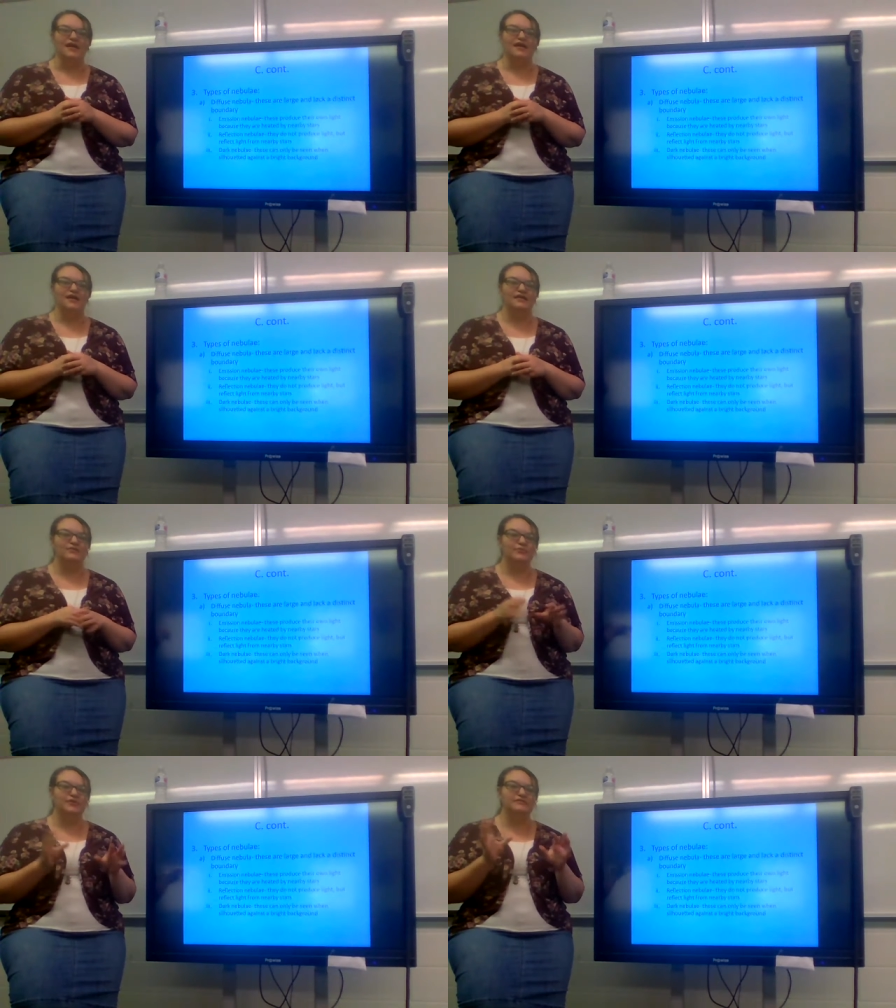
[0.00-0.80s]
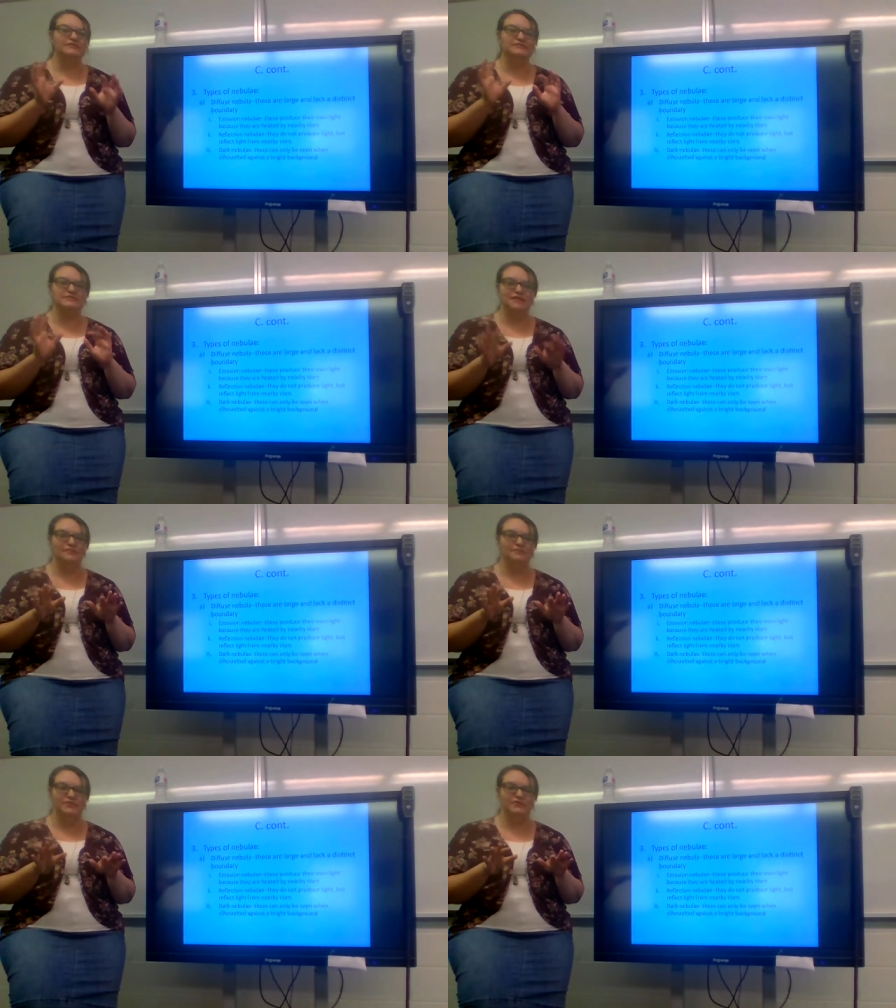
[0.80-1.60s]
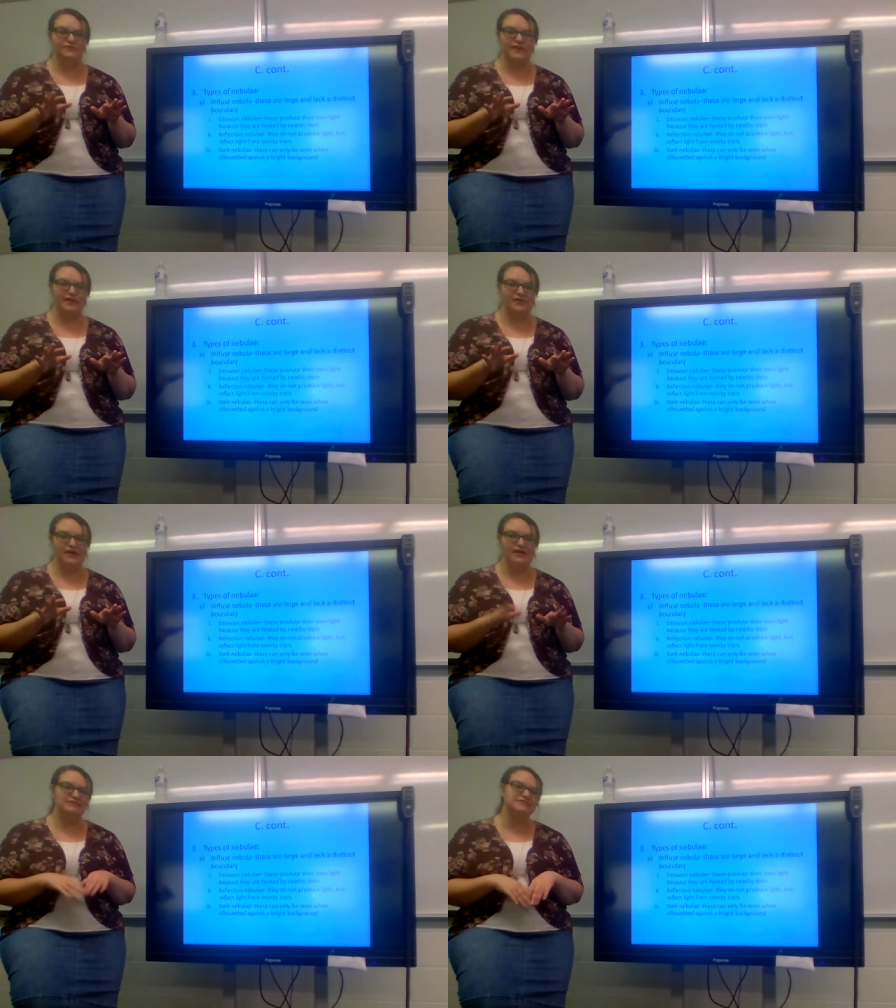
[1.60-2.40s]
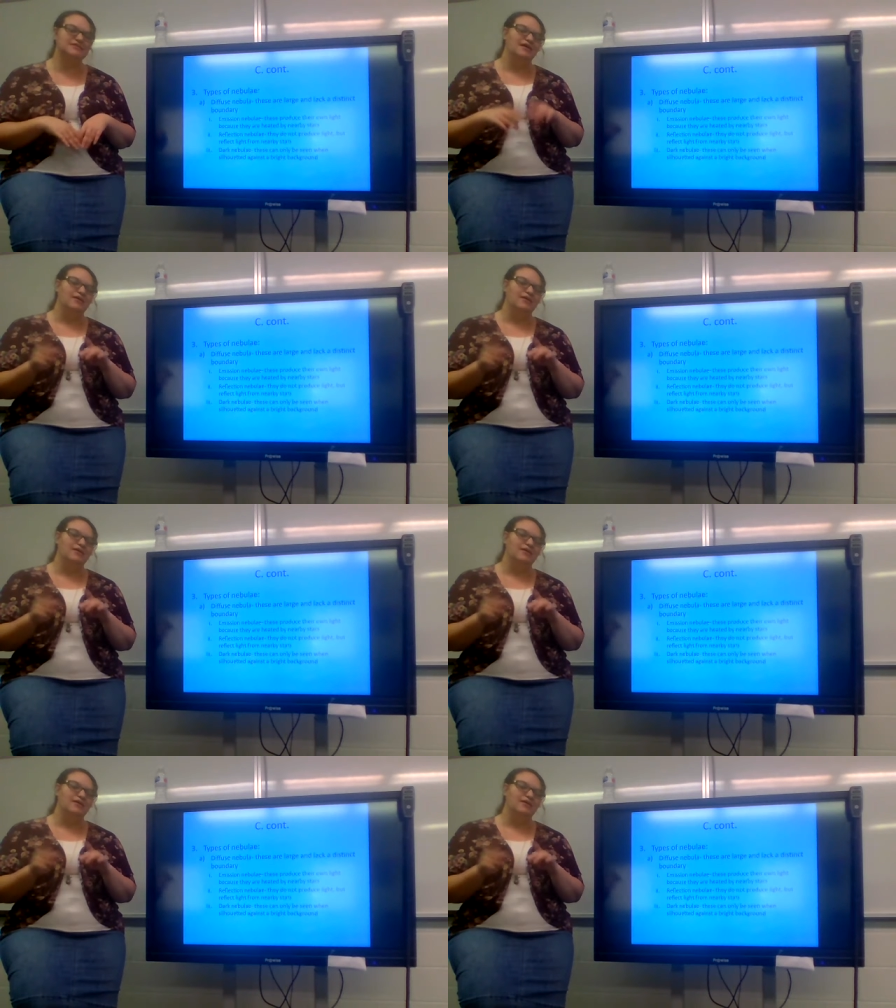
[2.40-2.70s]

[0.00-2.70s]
And we're gonna stop there for now, guys.